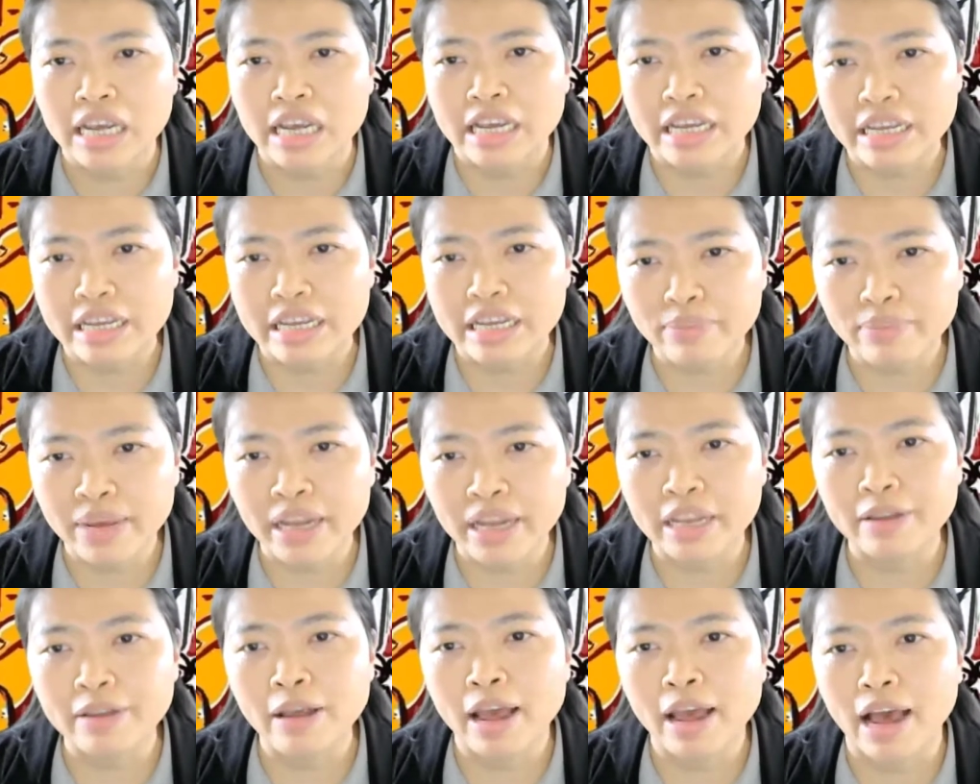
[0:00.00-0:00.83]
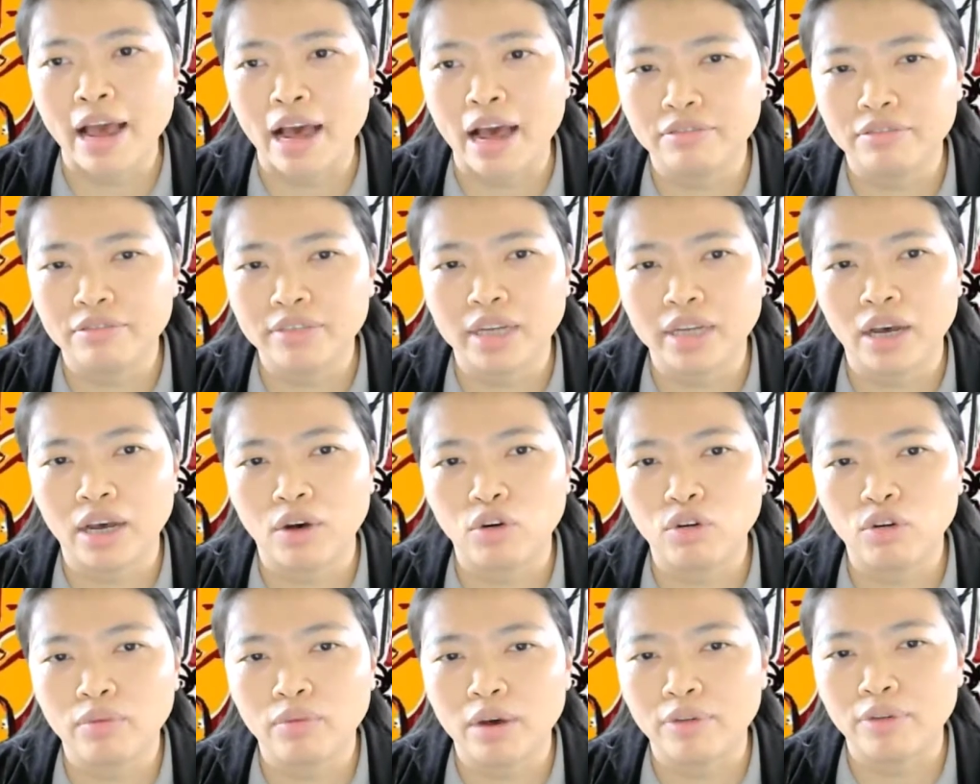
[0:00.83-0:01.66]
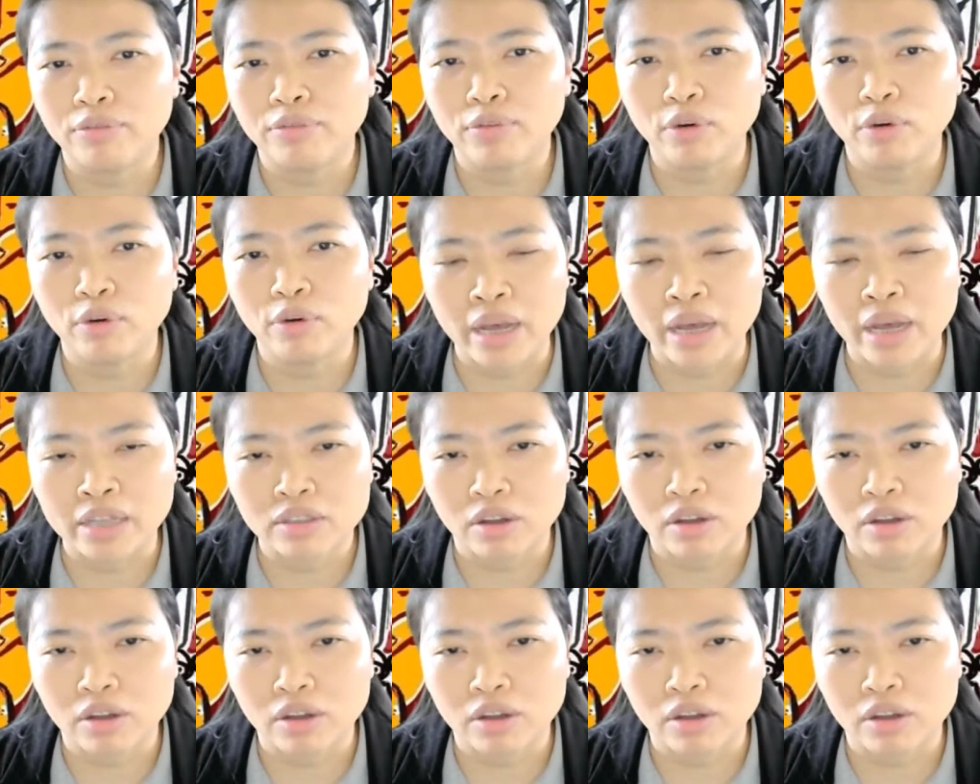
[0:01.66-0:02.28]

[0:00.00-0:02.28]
even after over 4 months